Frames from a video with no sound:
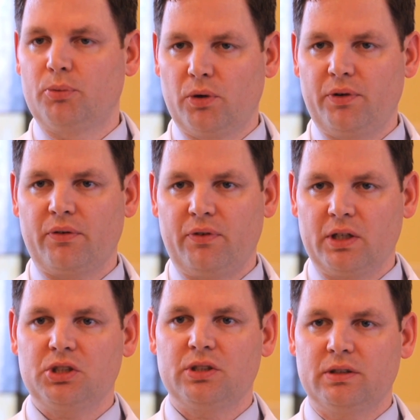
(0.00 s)
improve their
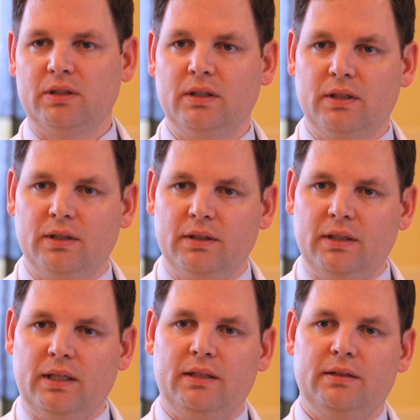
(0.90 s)
function
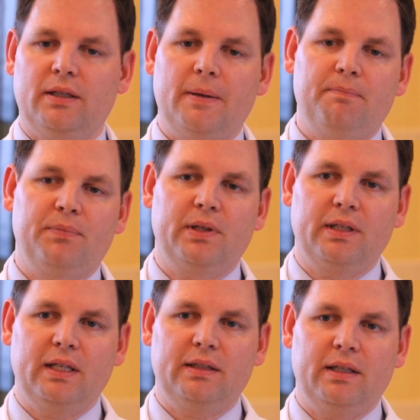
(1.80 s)
and
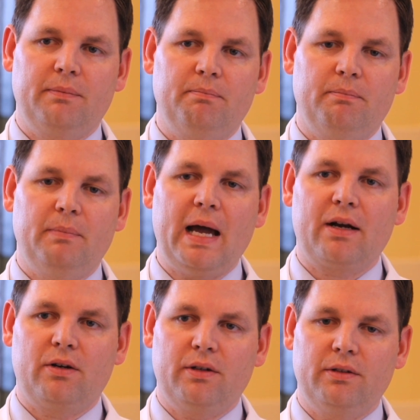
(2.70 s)
get them
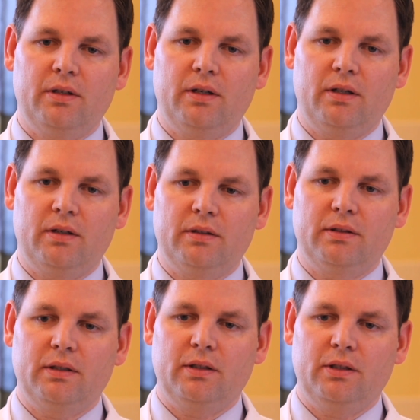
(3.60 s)
back on,
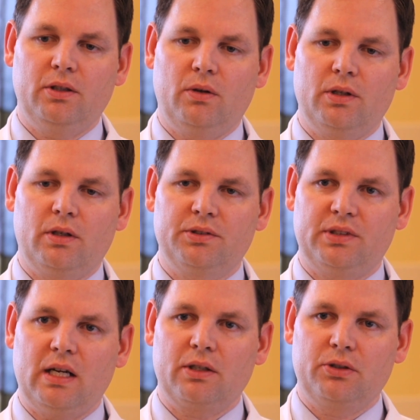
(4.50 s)
on
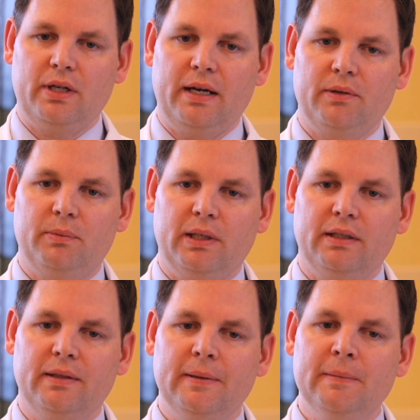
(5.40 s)
solid ground. But
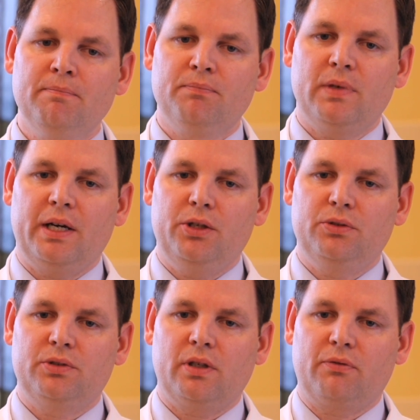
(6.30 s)
I
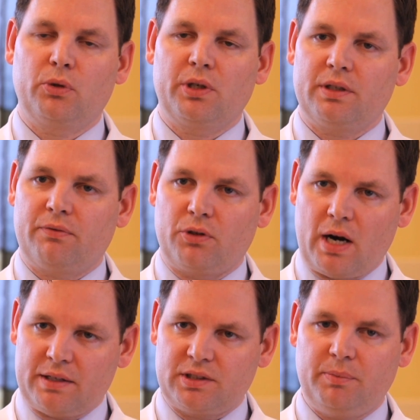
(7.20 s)
use
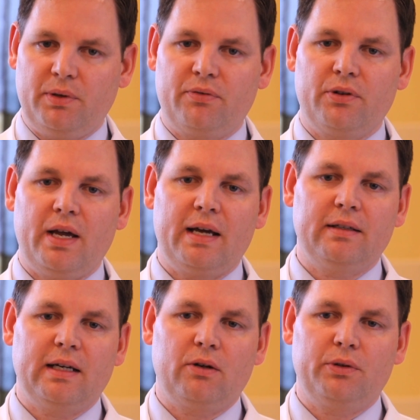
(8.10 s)
fluoroscopy for
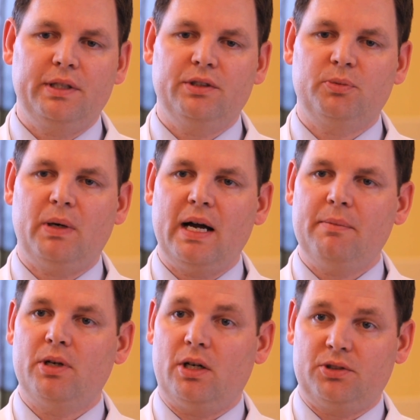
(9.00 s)
that, not only in the spine
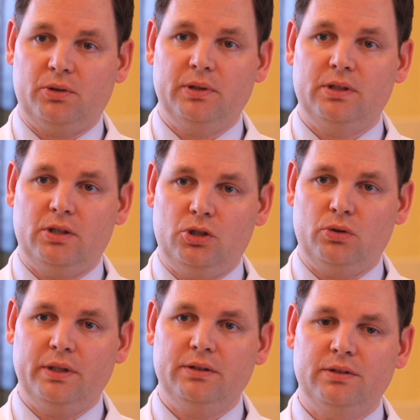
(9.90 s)
but also into the
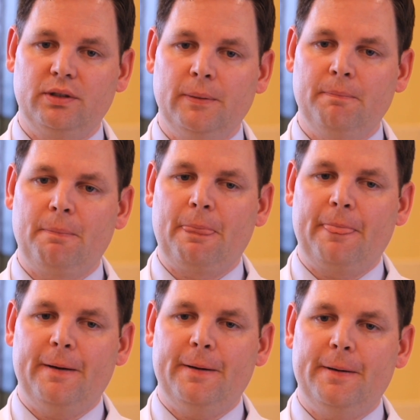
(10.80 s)
joints.
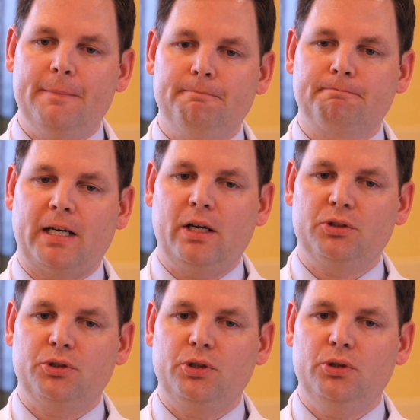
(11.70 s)
I
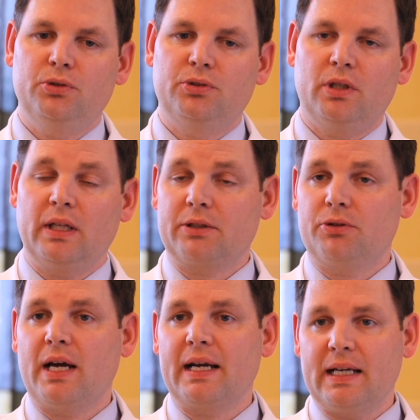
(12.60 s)
also use
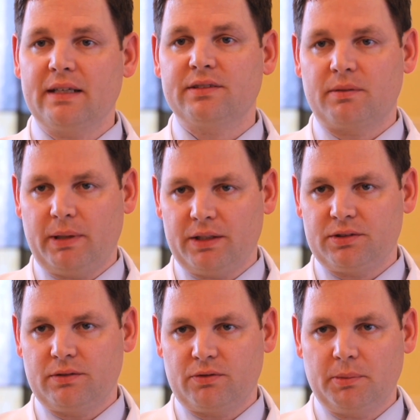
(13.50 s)
electrodiagnostic
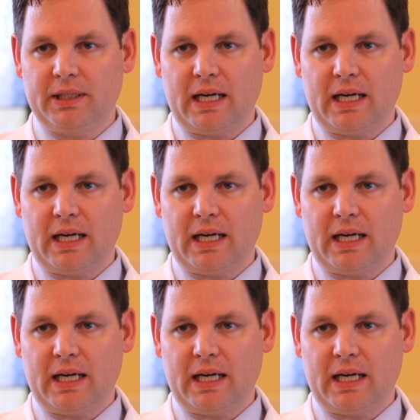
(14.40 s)
medicine from a